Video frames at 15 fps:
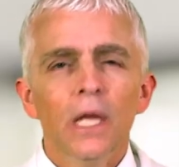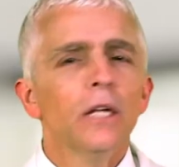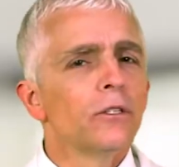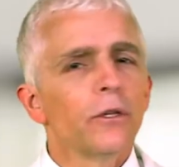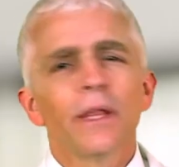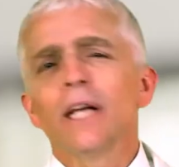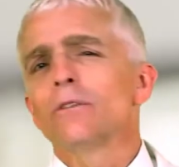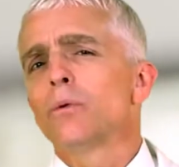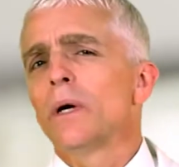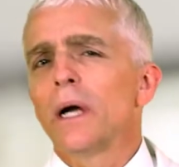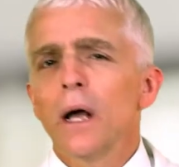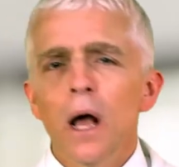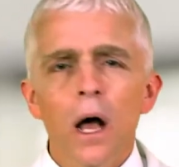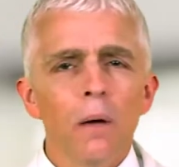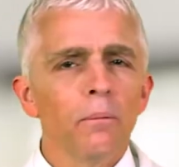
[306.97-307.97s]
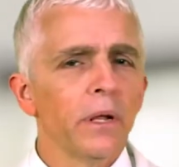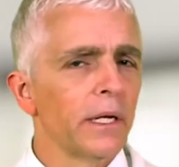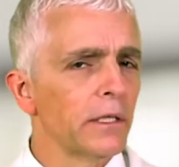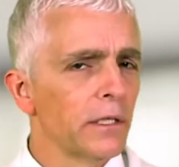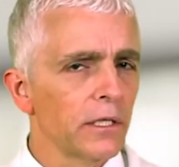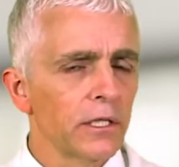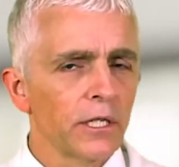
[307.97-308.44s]
So that's one
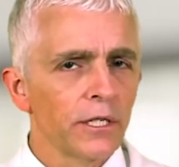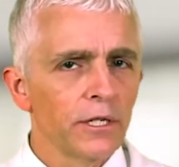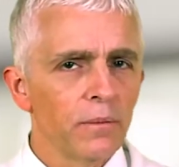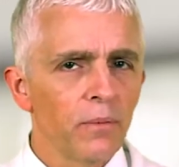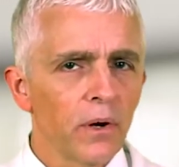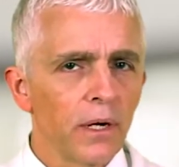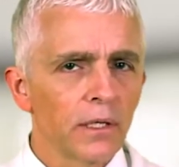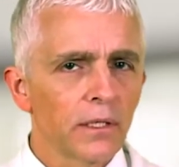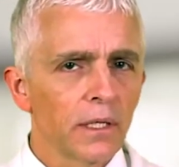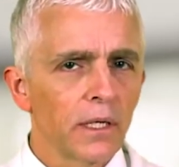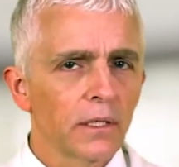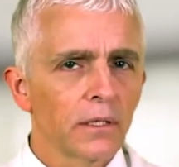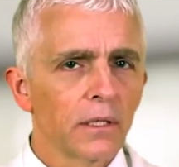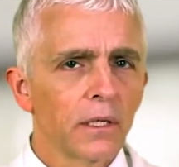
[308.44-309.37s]
complex decision process.